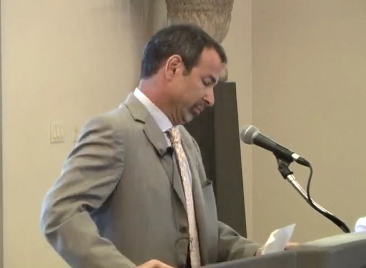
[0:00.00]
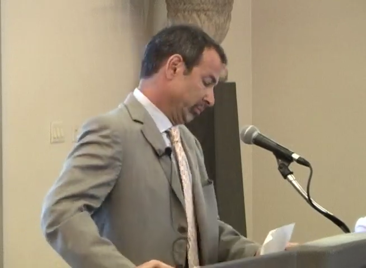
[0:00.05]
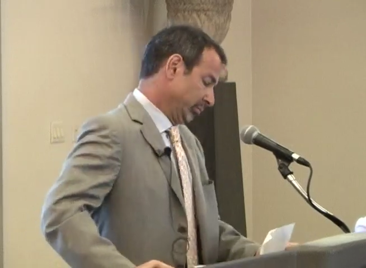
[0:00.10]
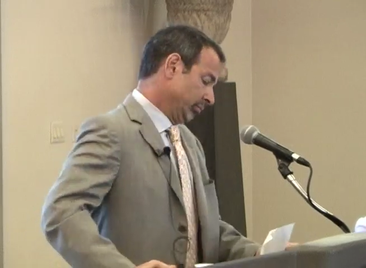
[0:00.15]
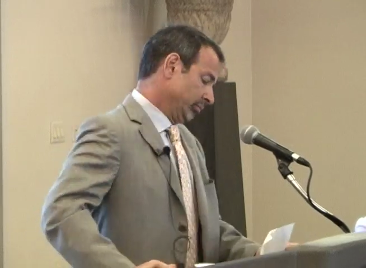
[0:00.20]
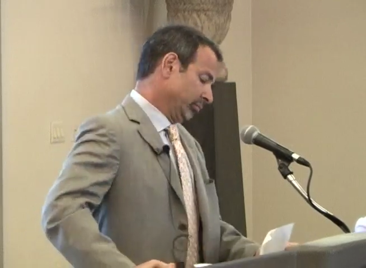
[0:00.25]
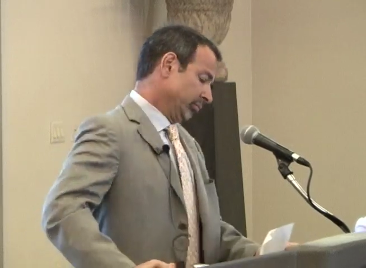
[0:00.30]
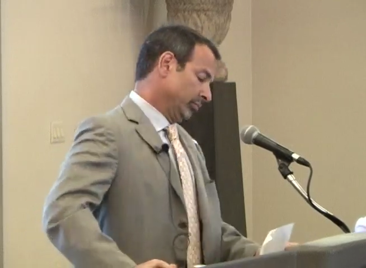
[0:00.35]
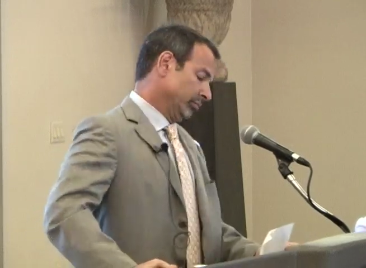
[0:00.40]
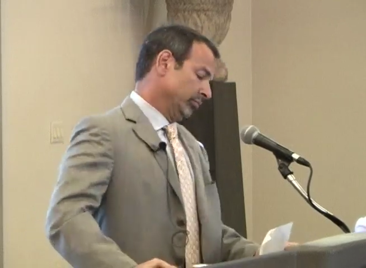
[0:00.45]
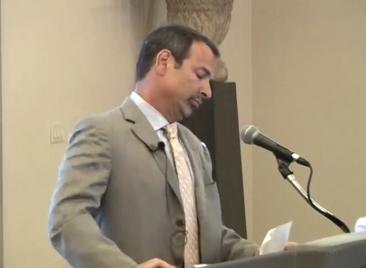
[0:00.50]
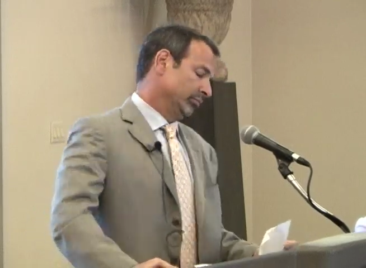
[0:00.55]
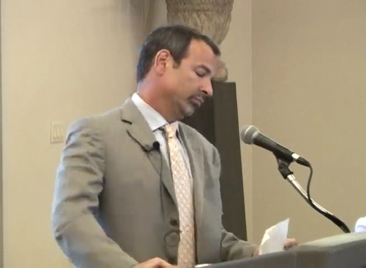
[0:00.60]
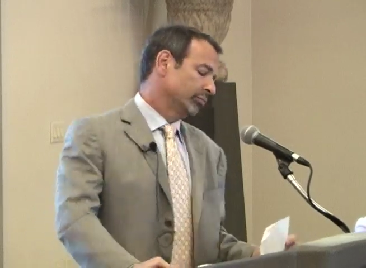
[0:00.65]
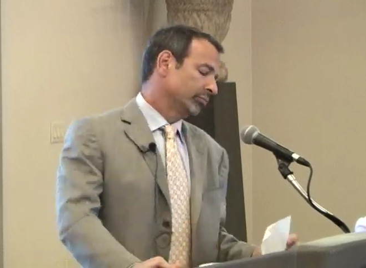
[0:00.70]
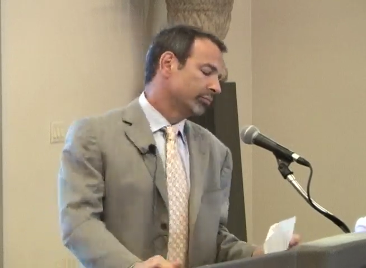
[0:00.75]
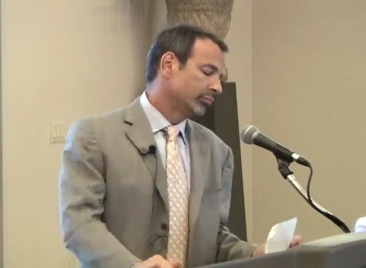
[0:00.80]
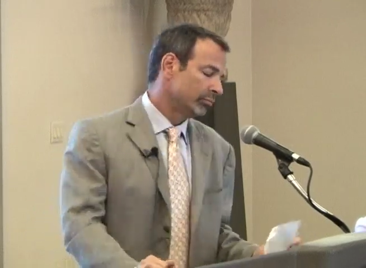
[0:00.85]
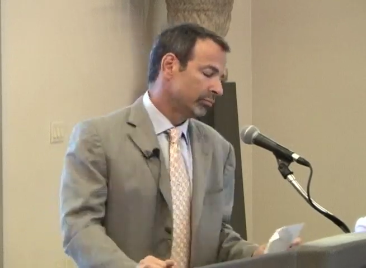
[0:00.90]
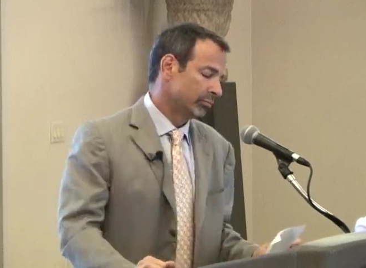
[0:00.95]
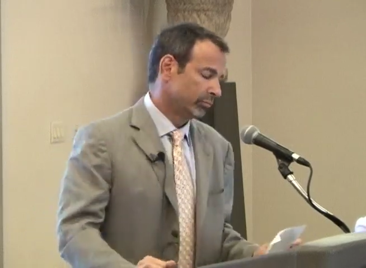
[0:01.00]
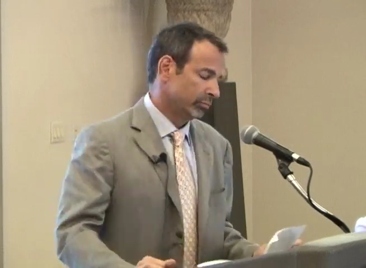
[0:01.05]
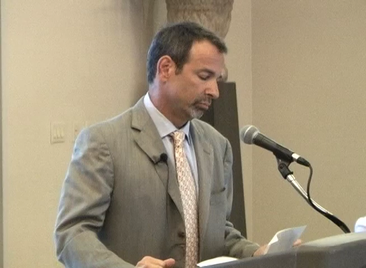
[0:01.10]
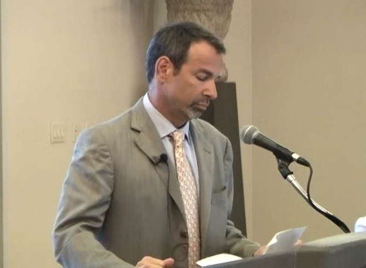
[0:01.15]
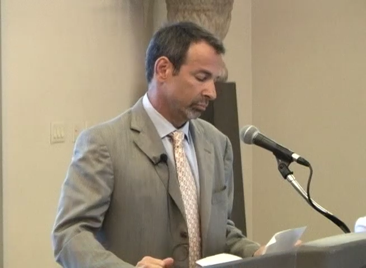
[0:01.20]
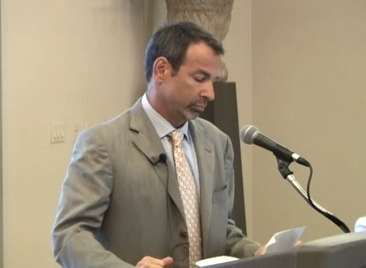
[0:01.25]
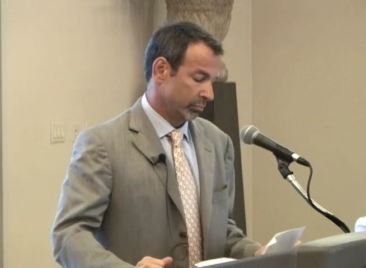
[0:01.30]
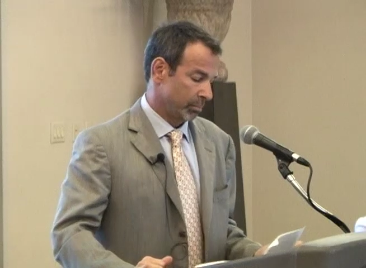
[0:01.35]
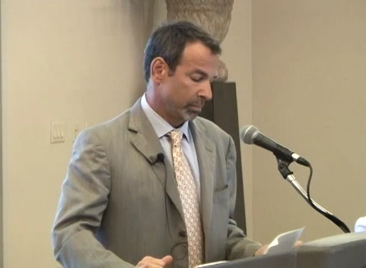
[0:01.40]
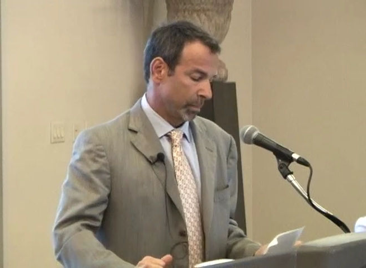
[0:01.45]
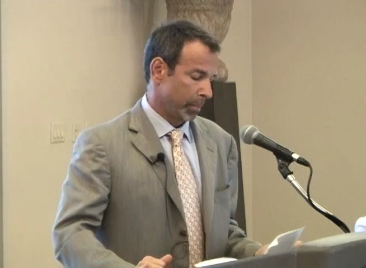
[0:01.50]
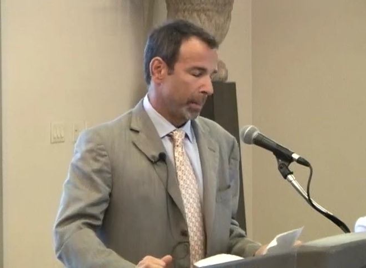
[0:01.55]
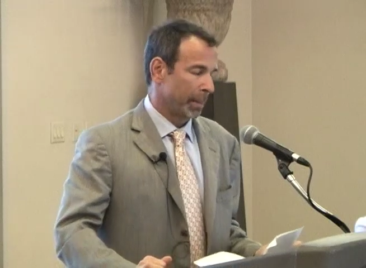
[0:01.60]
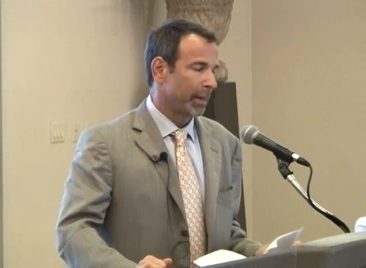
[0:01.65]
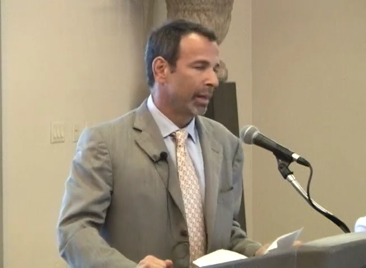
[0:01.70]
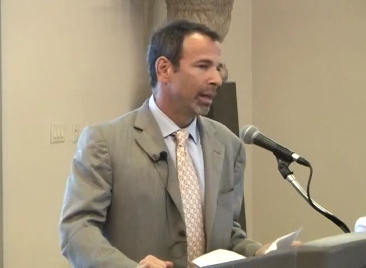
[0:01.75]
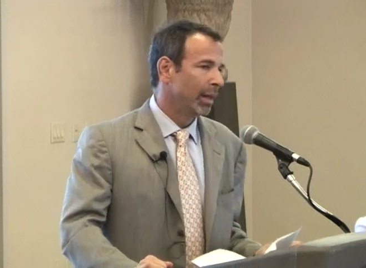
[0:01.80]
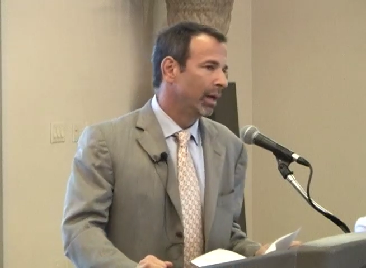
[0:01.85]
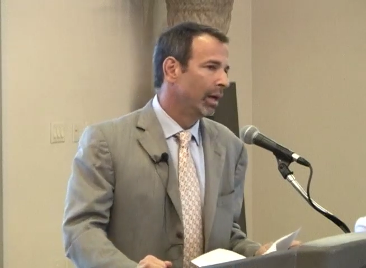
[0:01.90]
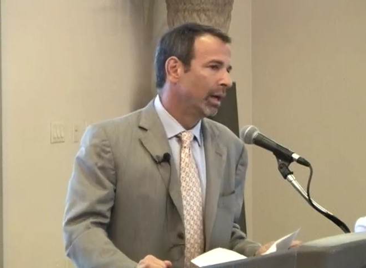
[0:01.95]

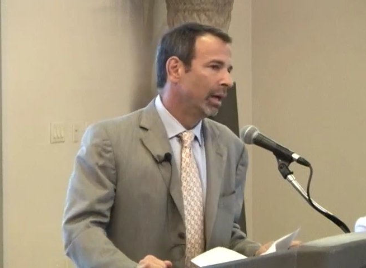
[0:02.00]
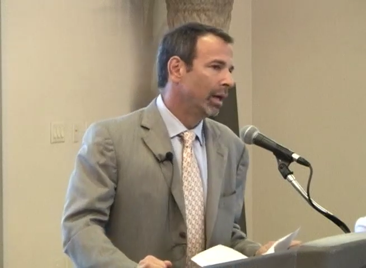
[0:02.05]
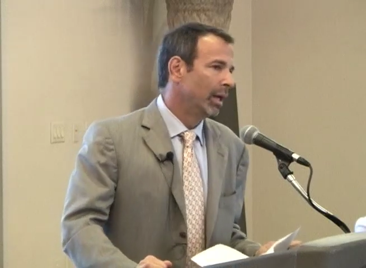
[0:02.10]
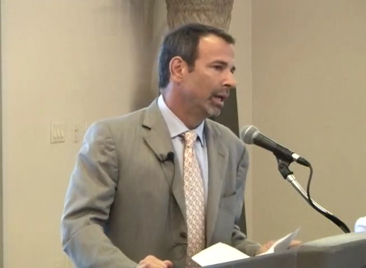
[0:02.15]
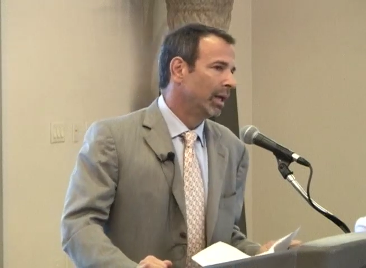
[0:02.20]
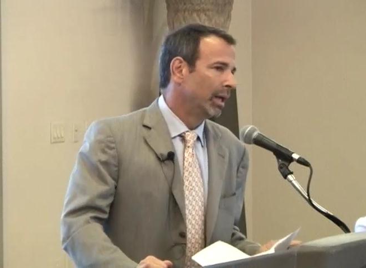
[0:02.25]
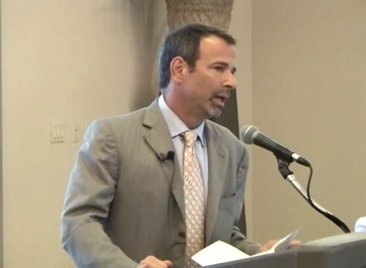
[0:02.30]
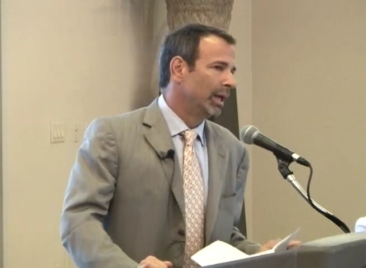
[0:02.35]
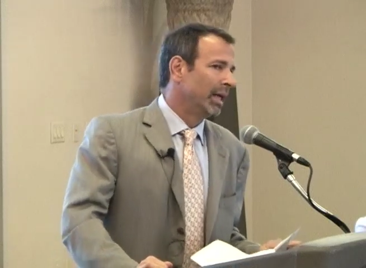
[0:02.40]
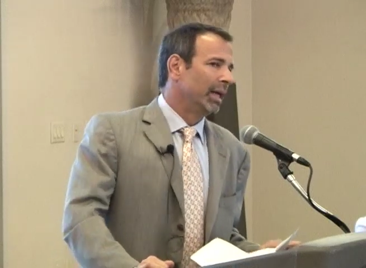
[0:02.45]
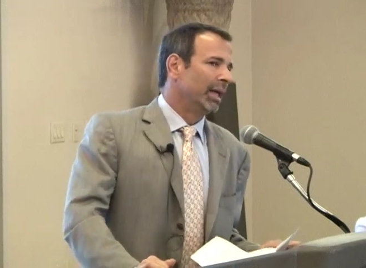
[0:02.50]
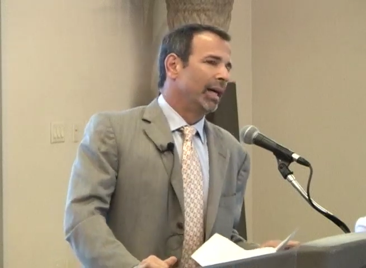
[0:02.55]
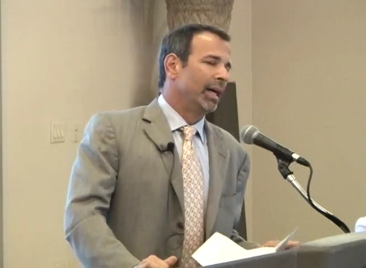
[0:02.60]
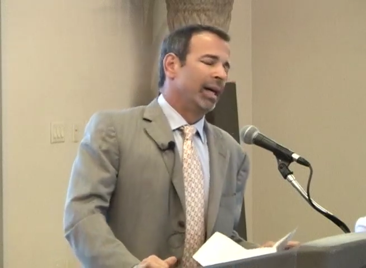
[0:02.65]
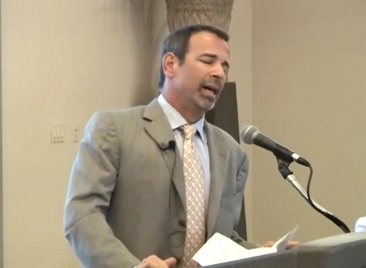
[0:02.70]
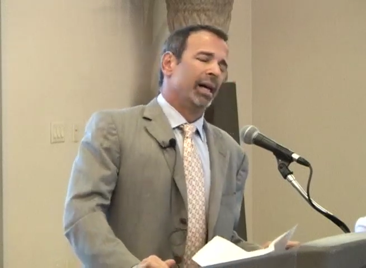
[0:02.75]
(no one is talking)